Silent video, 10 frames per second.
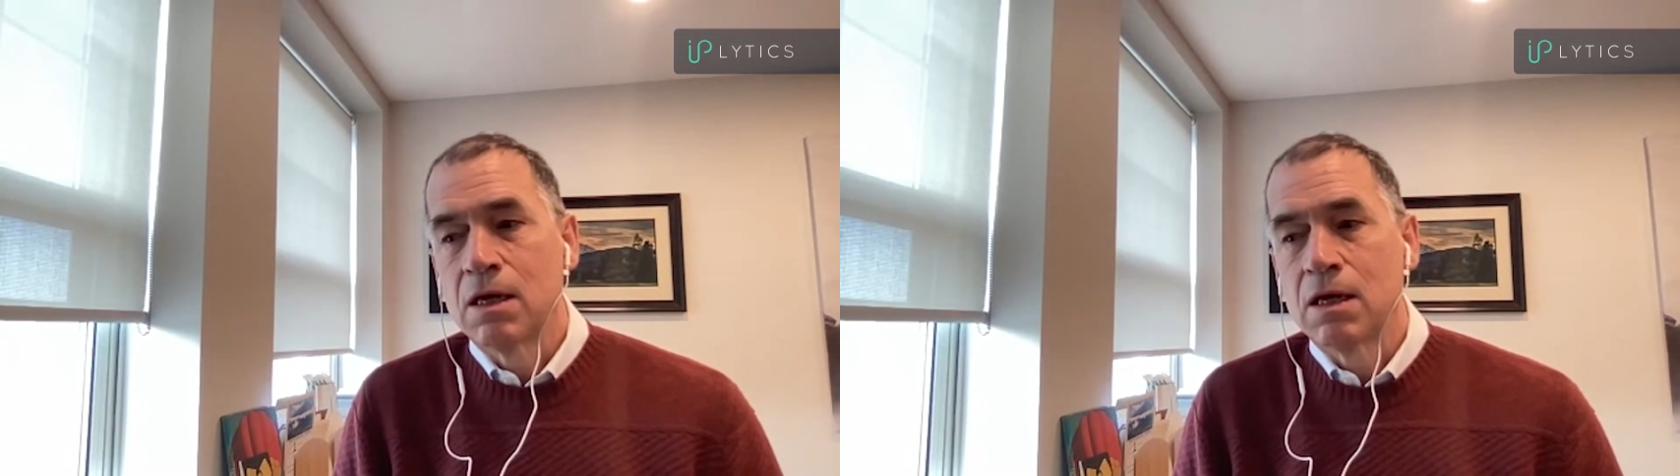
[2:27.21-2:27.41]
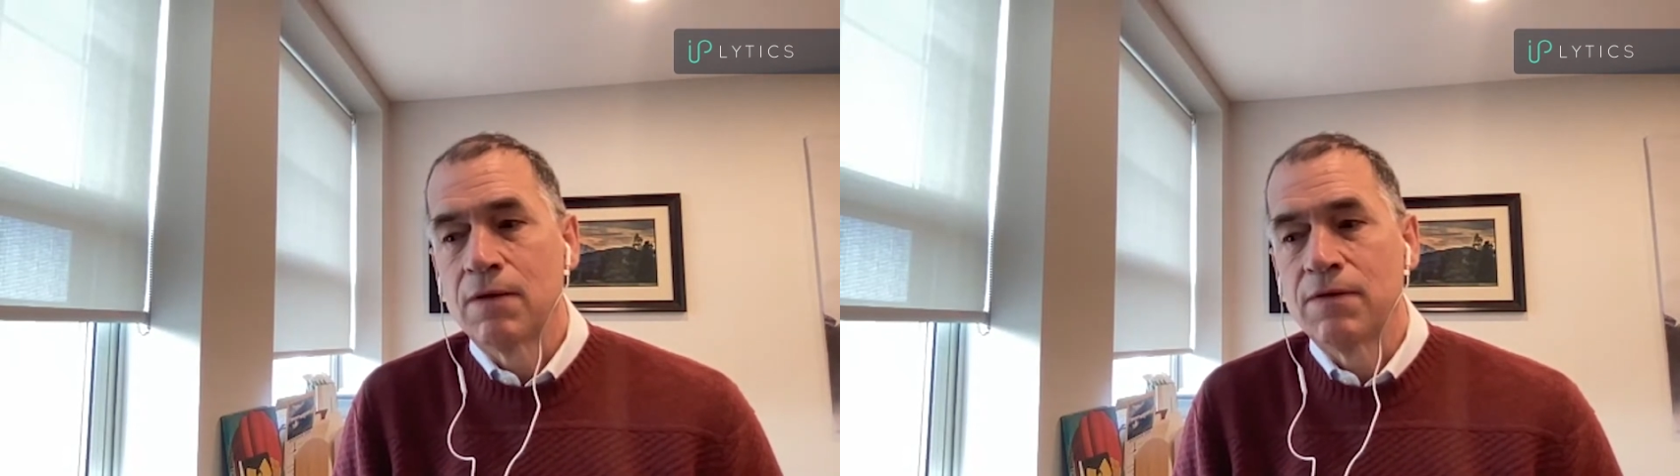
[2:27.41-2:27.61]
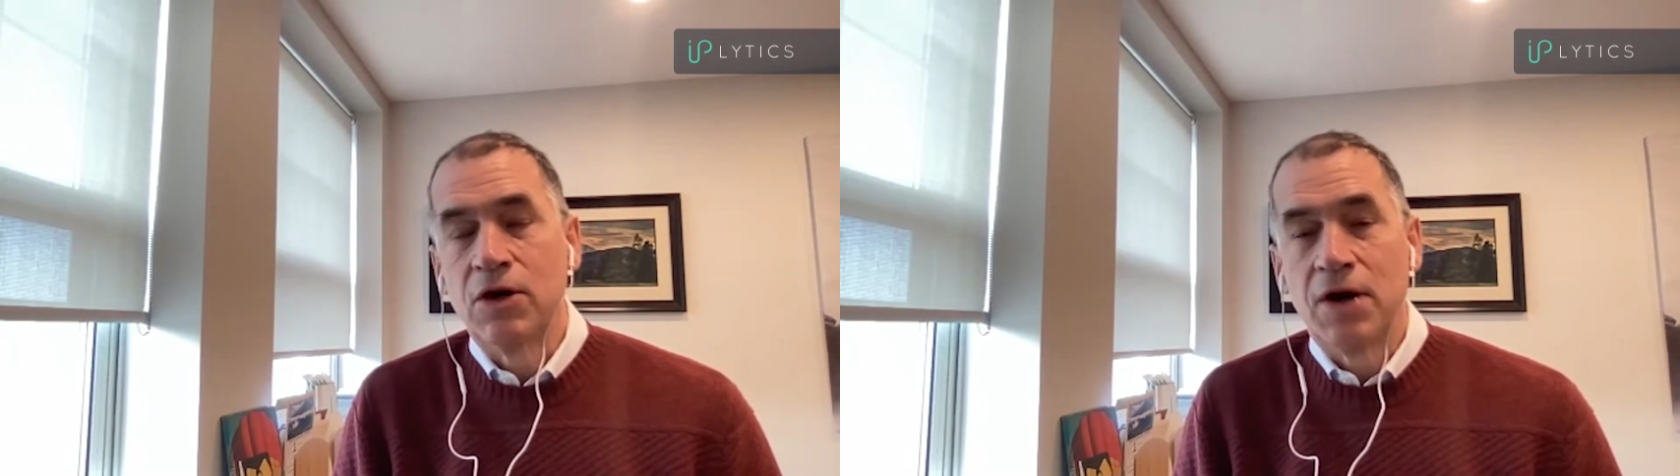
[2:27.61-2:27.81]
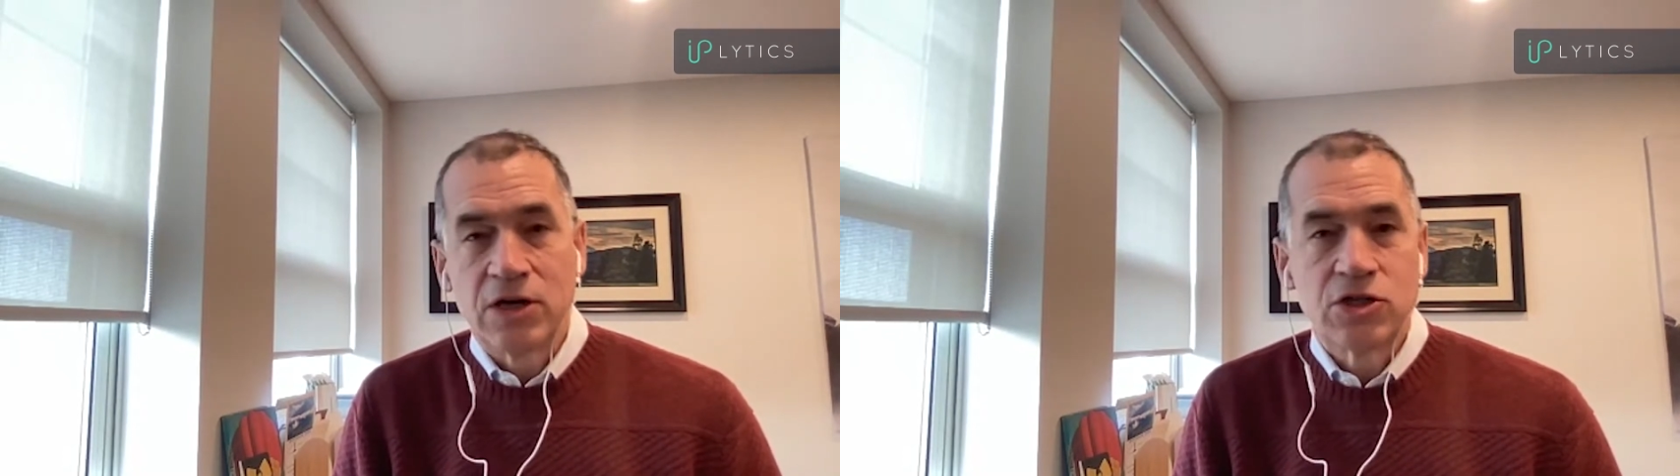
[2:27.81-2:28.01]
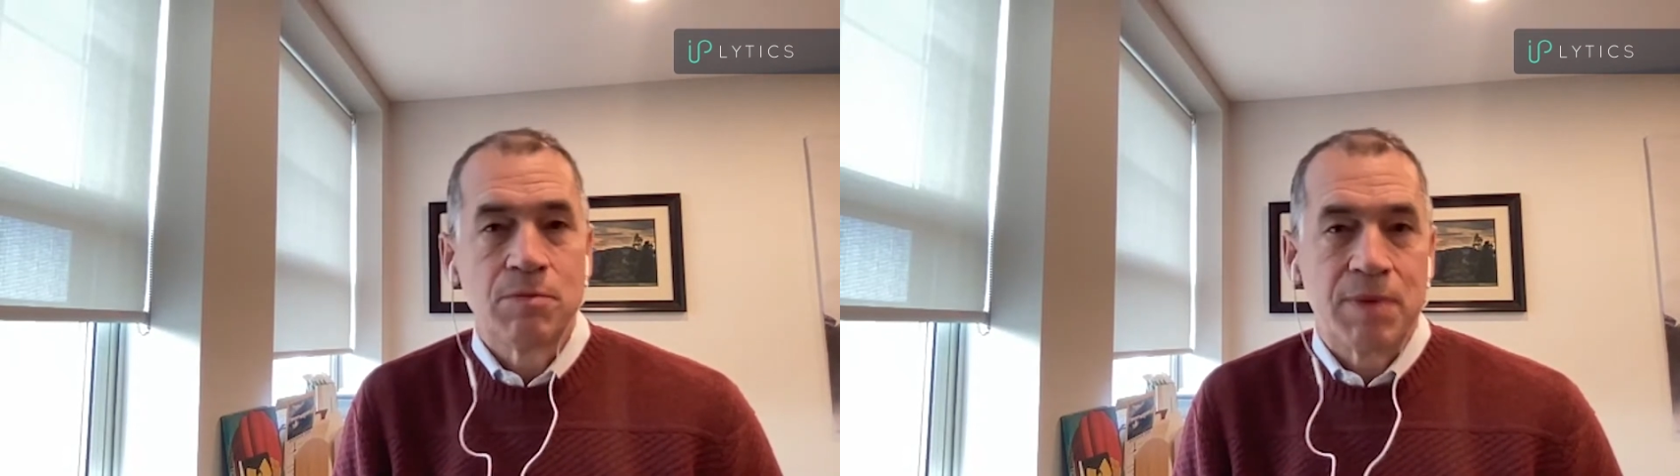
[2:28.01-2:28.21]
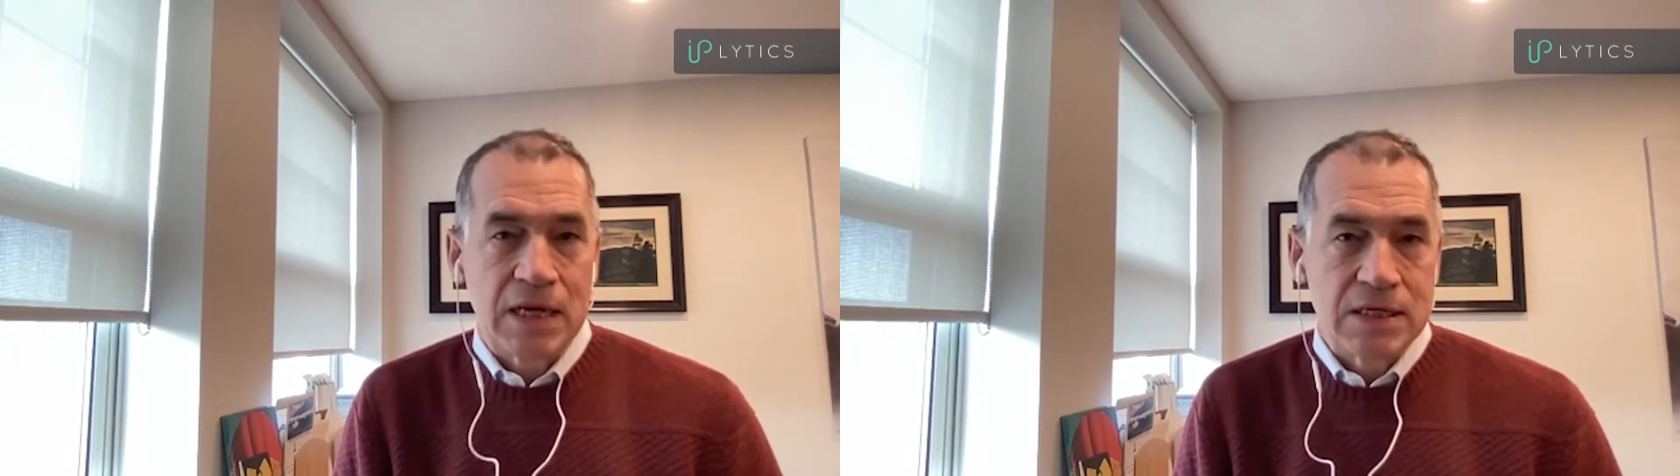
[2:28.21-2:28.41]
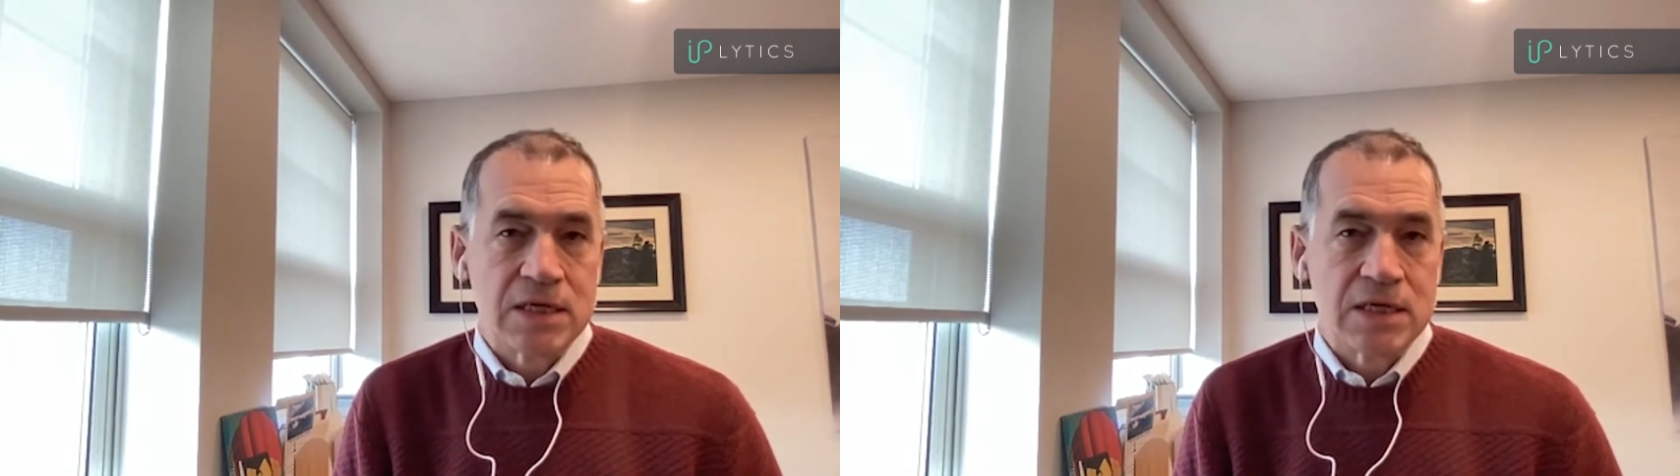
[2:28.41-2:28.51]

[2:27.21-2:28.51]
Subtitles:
the international patent